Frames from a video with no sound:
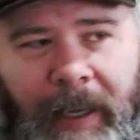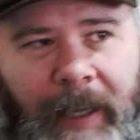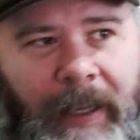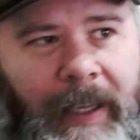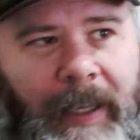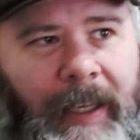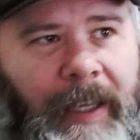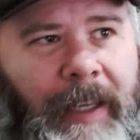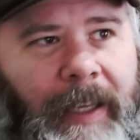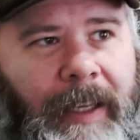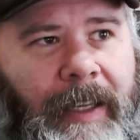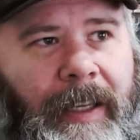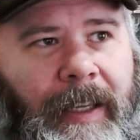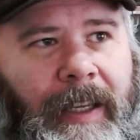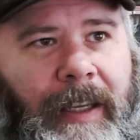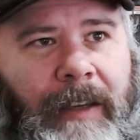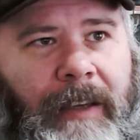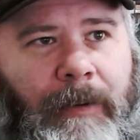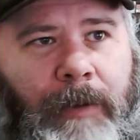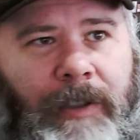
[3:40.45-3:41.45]
And
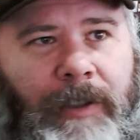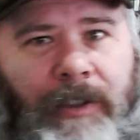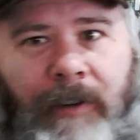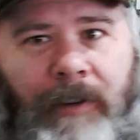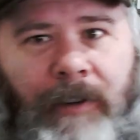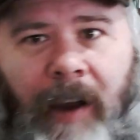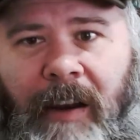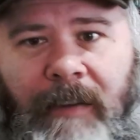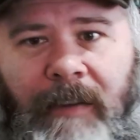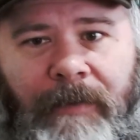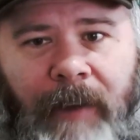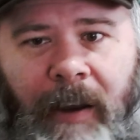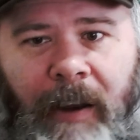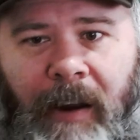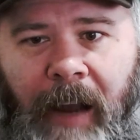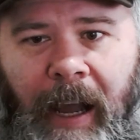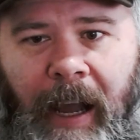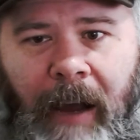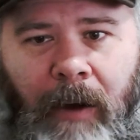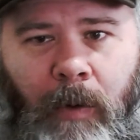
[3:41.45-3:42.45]
he was trying to
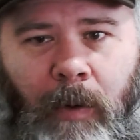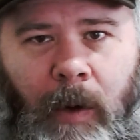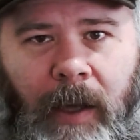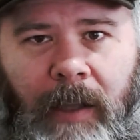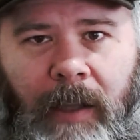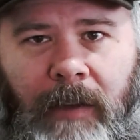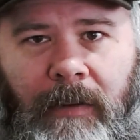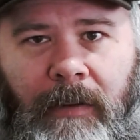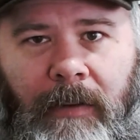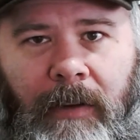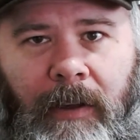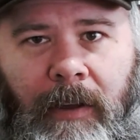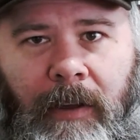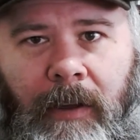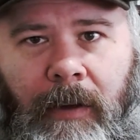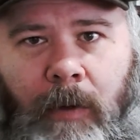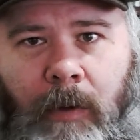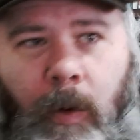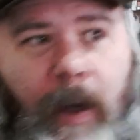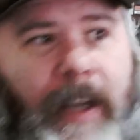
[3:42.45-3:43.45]
figure out
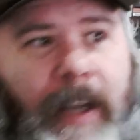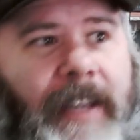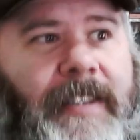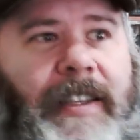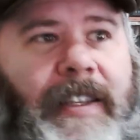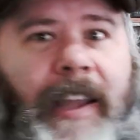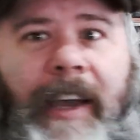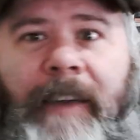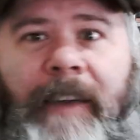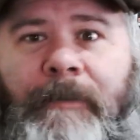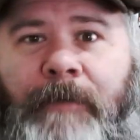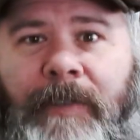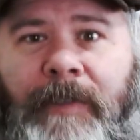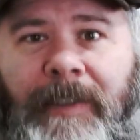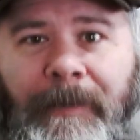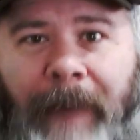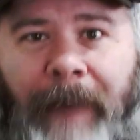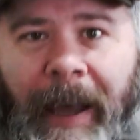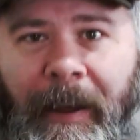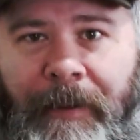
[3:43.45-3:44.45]
what his life
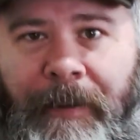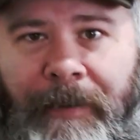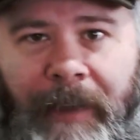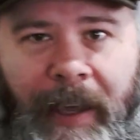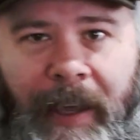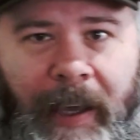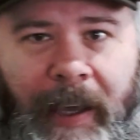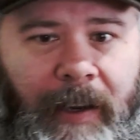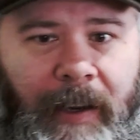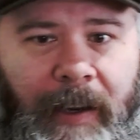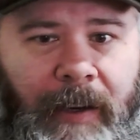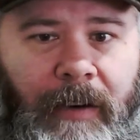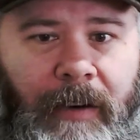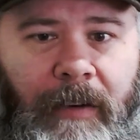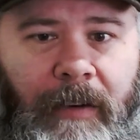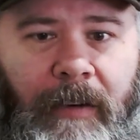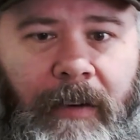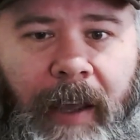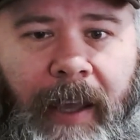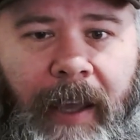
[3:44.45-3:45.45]
was about
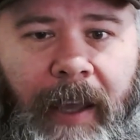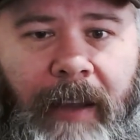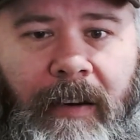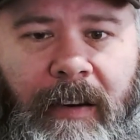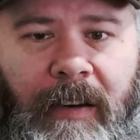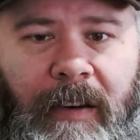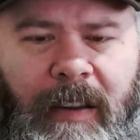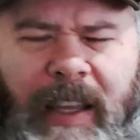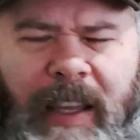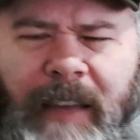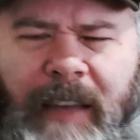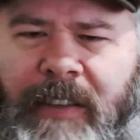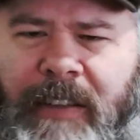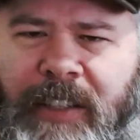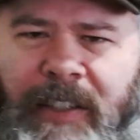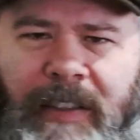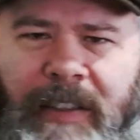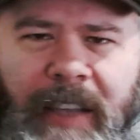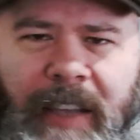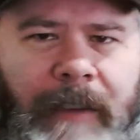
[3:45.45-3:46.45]
then. And
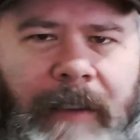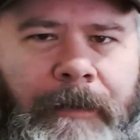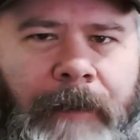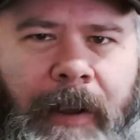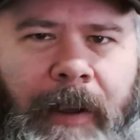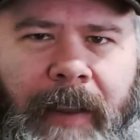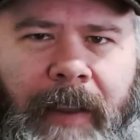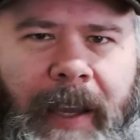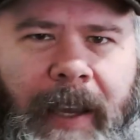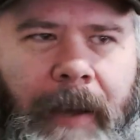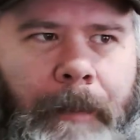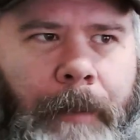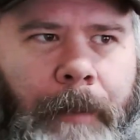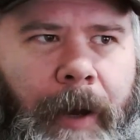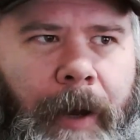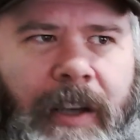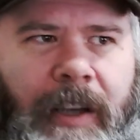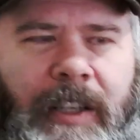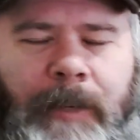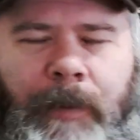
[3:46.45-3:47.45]
it felt like a
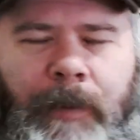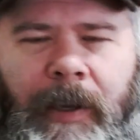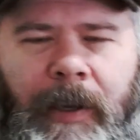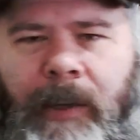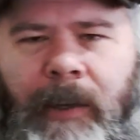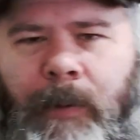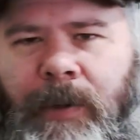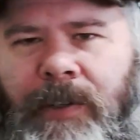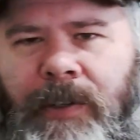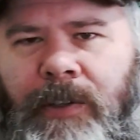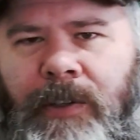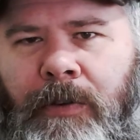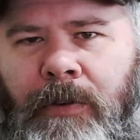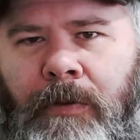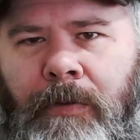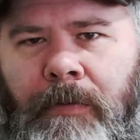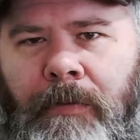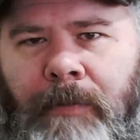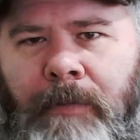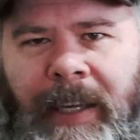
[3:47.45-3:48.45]
punishment that was
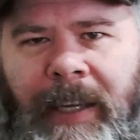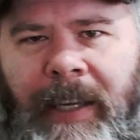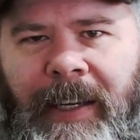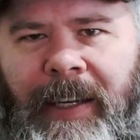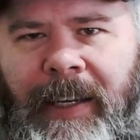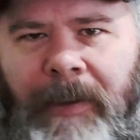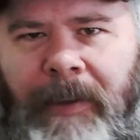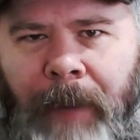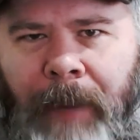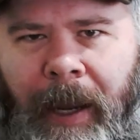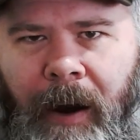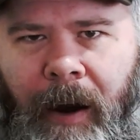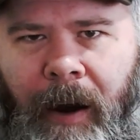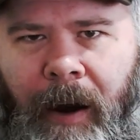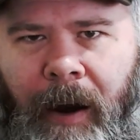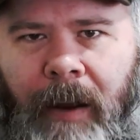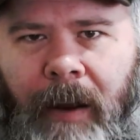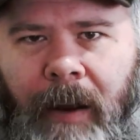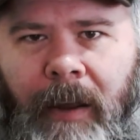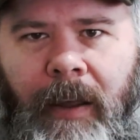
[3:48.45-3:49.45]
too big to
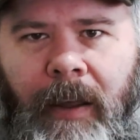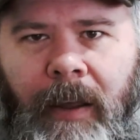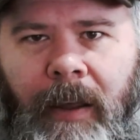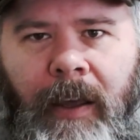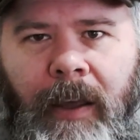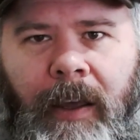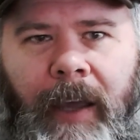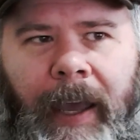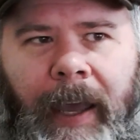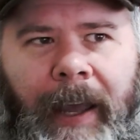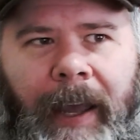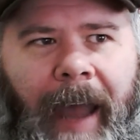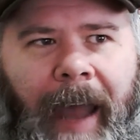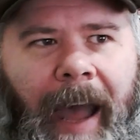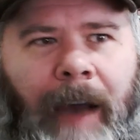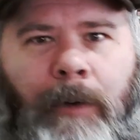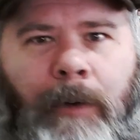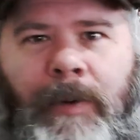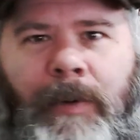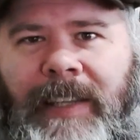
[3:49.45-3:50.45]
bear. And
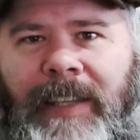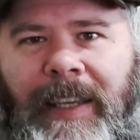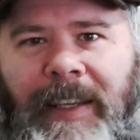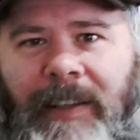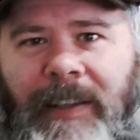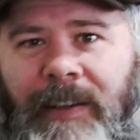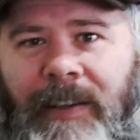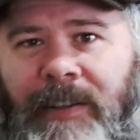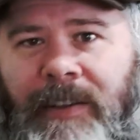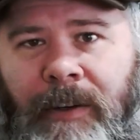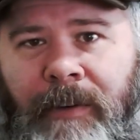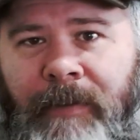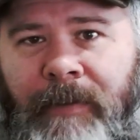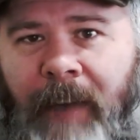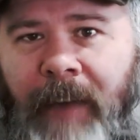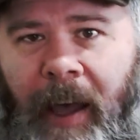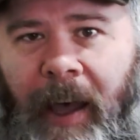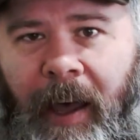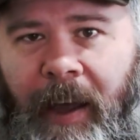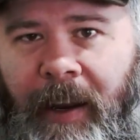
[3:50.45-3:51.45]
how was he to serve
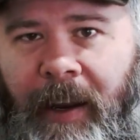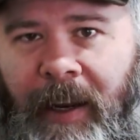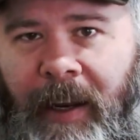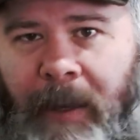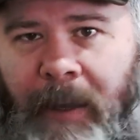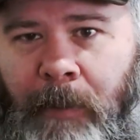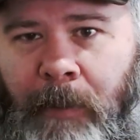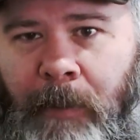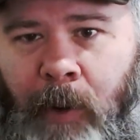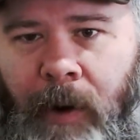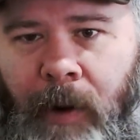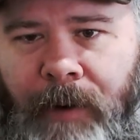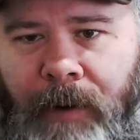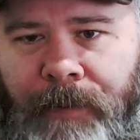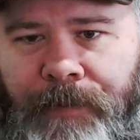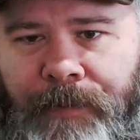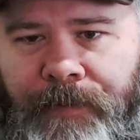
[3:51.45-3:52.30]
God anymore?